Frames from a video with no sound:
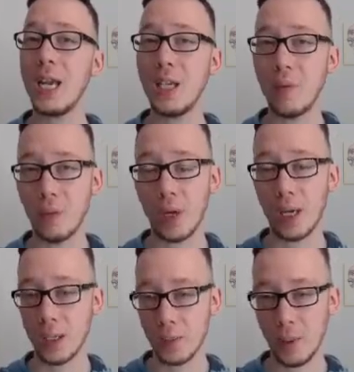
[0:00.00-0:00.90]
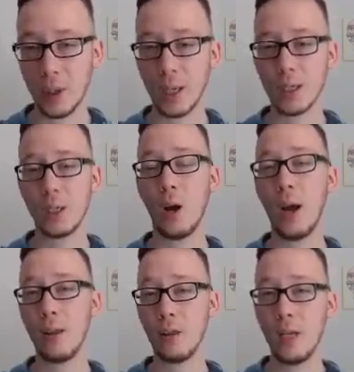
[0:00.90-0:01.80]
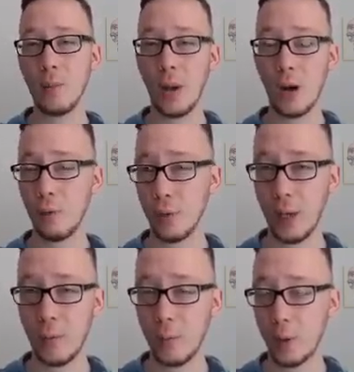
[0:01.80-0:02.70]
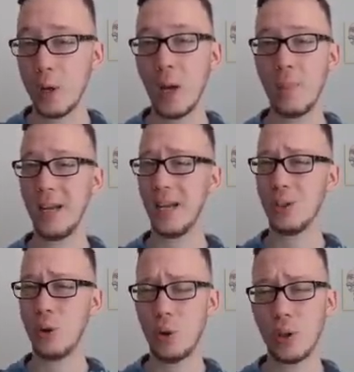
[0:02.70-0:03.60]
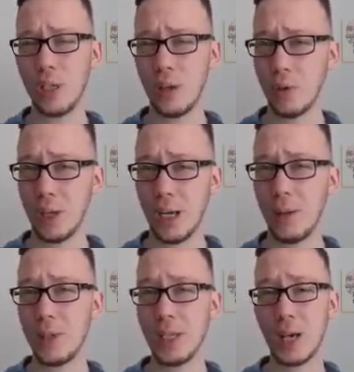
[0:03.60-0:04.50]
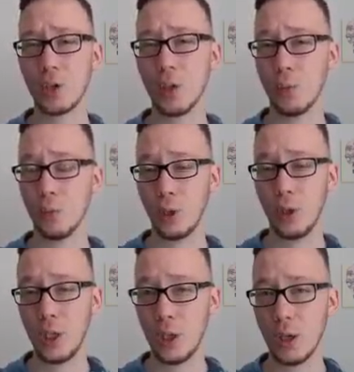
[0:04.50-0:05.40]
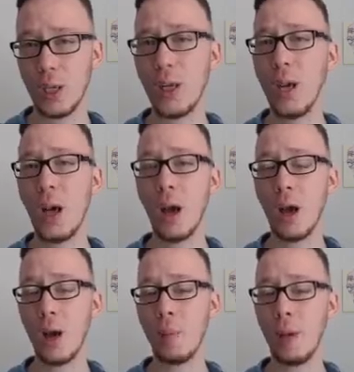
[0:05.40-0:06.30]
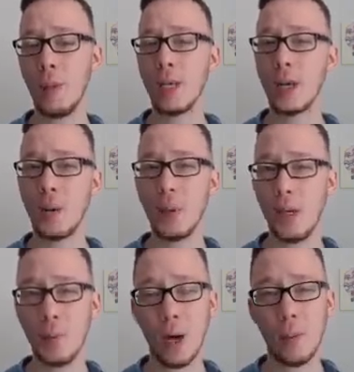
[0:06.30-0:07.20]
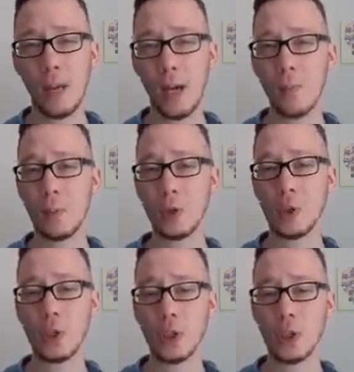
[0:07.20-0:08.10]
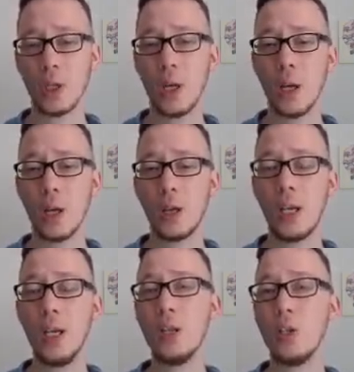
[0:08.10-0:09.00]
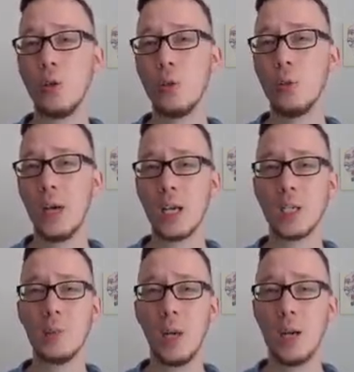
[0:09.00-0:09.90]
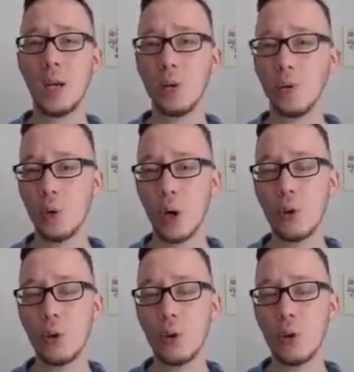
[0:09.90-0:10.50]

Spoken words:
different experience. Now, I think Battle for Neighborville being a totally different game is actually really good. Maybe the company, PopCap, was just, they need to expand, grow,